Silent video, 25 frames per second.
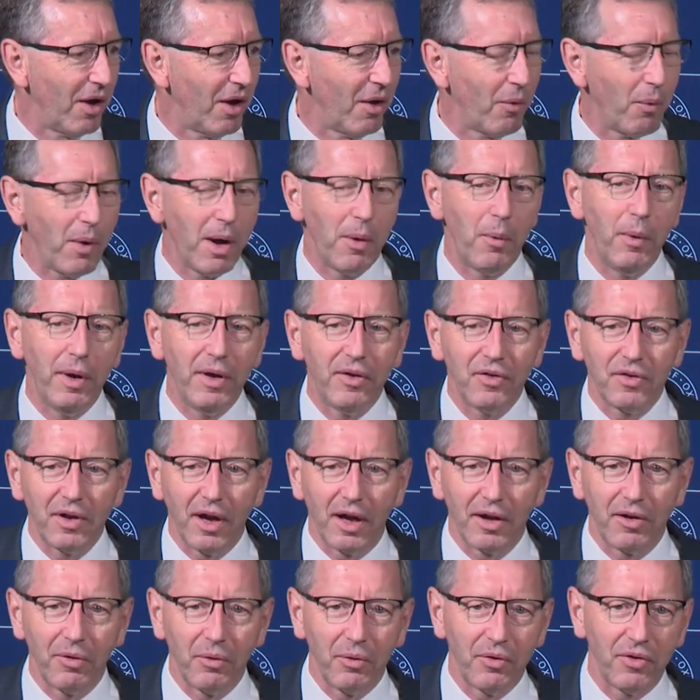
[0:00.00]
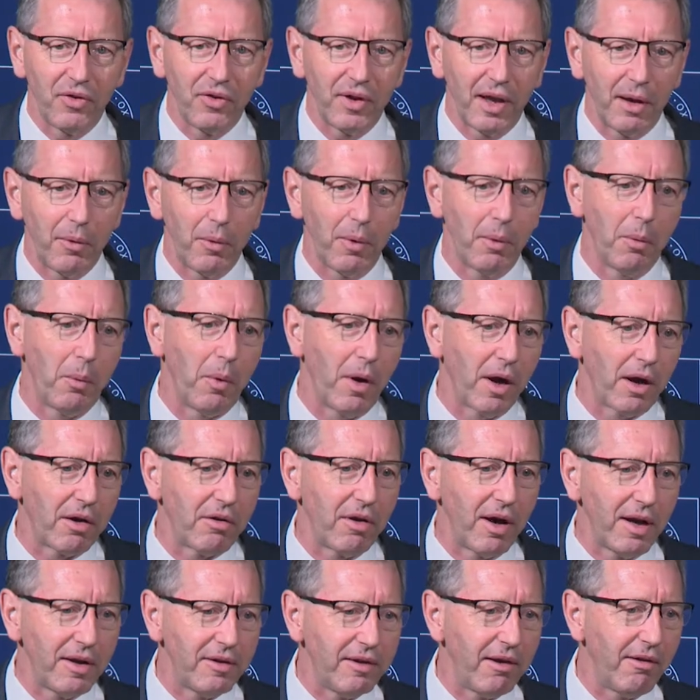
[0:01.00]
where we started was to say, well, what
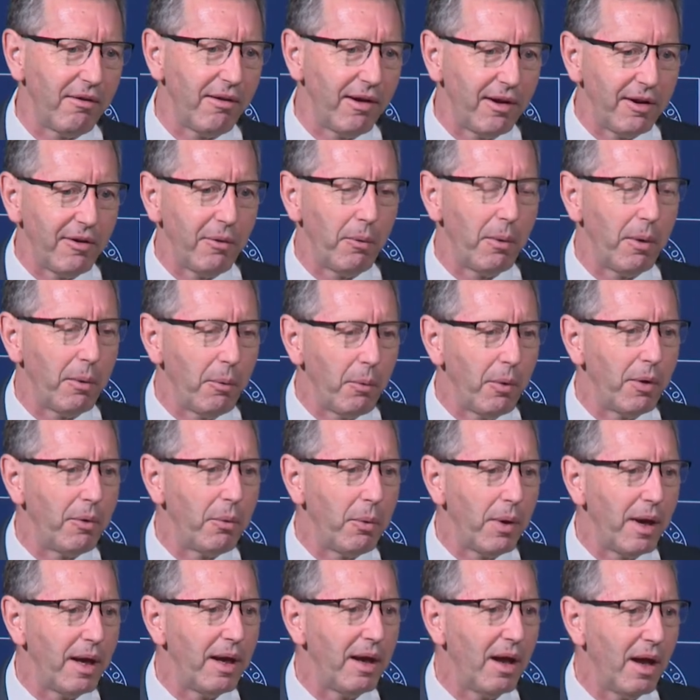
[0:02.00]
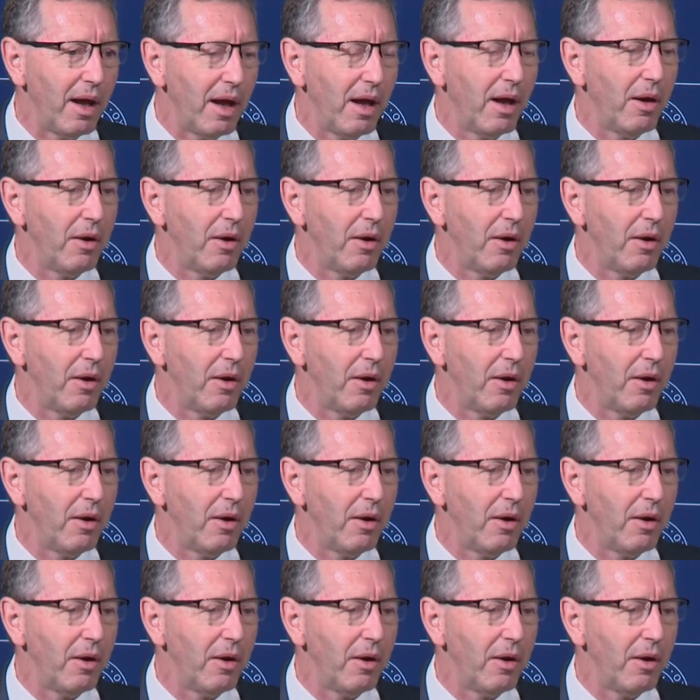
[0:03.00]
criteria would we